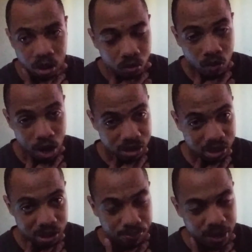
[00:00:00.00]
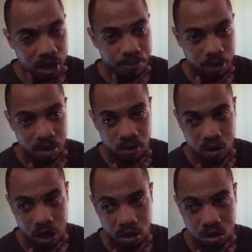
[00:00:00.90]
Roxas being a playable
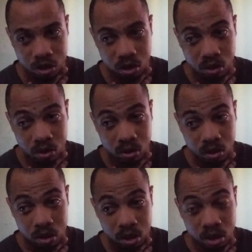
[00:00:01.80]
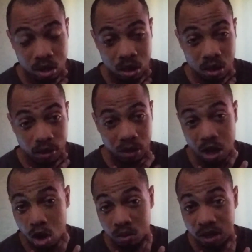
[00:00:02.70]
character, the
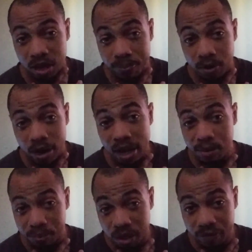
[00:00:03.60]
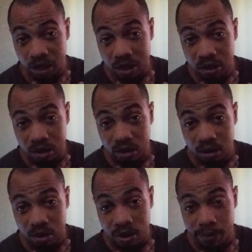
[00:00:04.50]
Oathkeeper and Oblivion
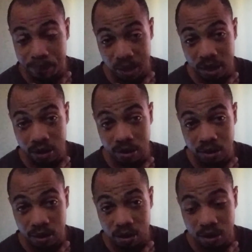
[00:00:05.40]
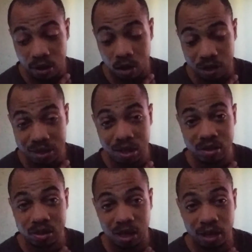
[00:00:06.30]
being on the
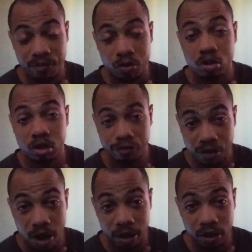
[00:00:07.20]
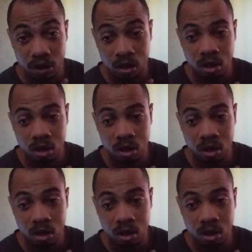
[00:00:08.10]
DLC, those are fine.